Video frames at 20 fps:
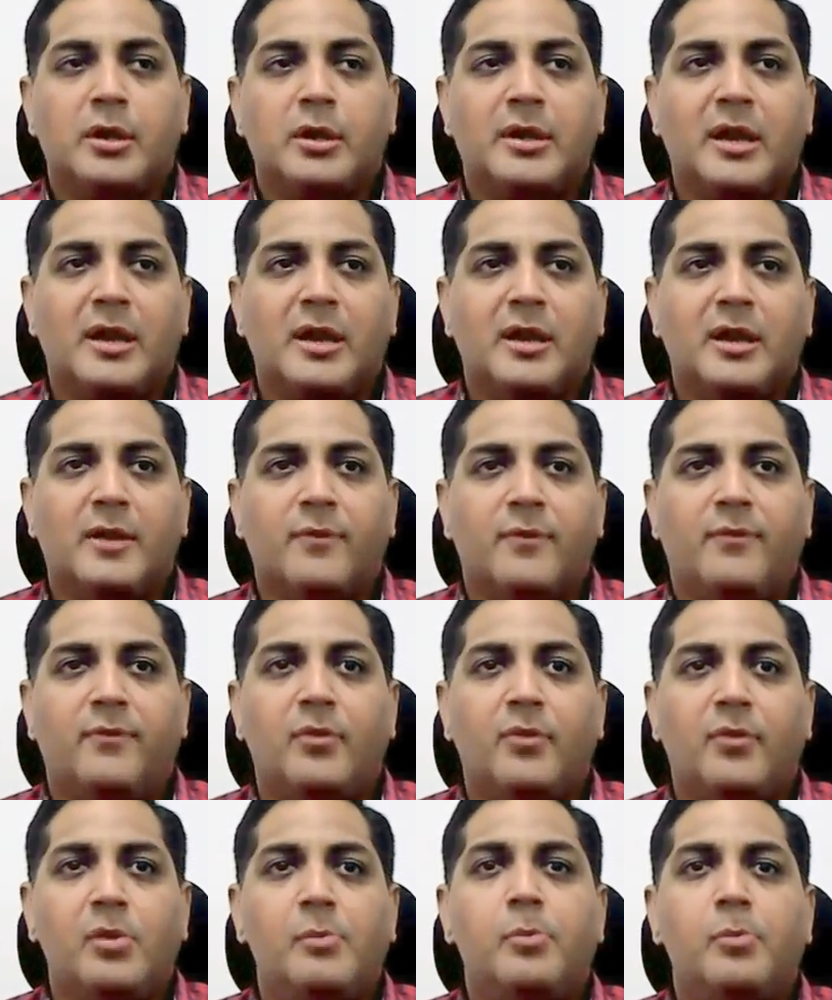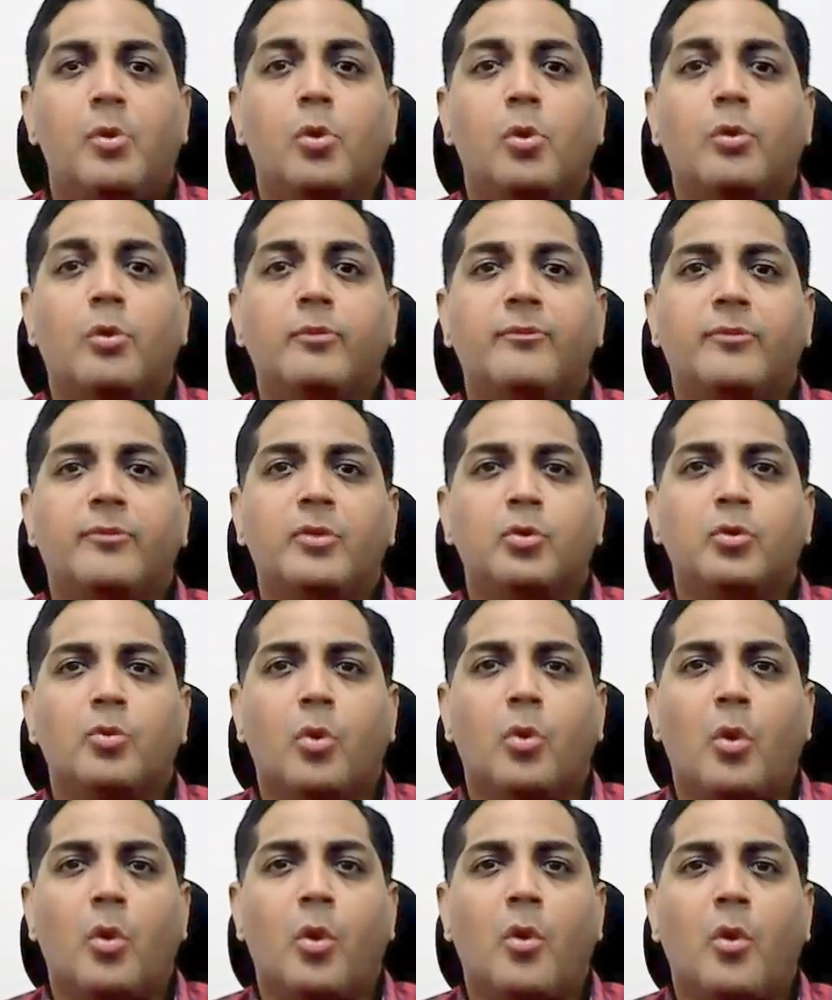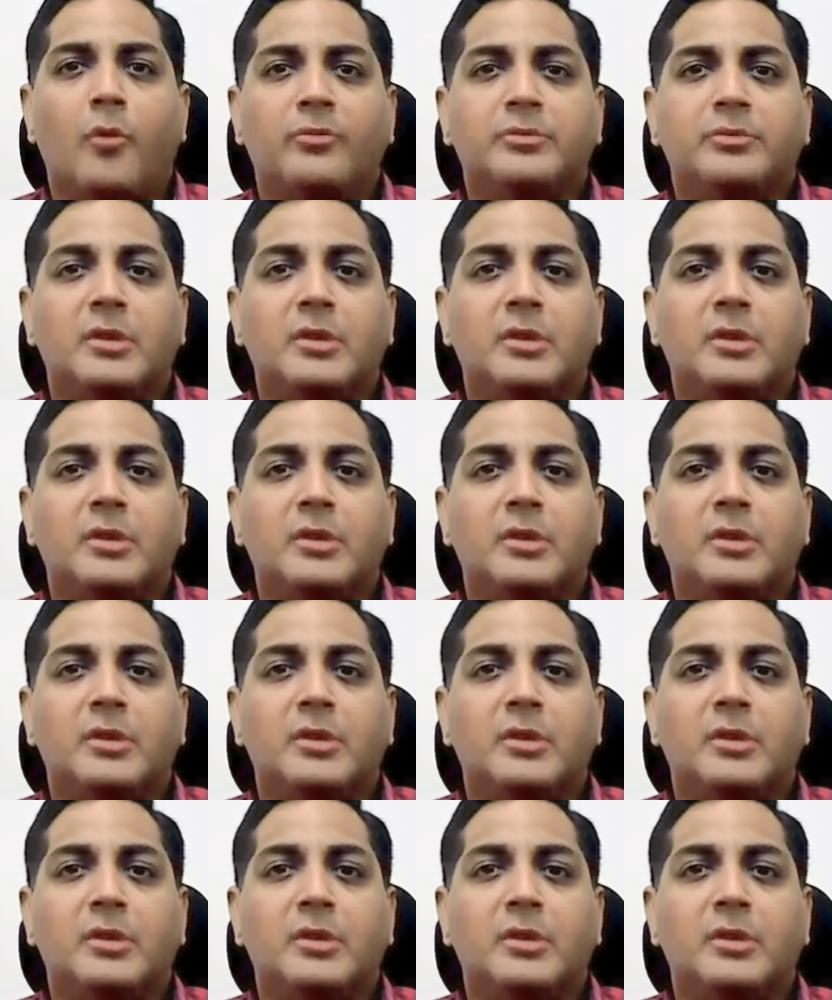get a full-blown view of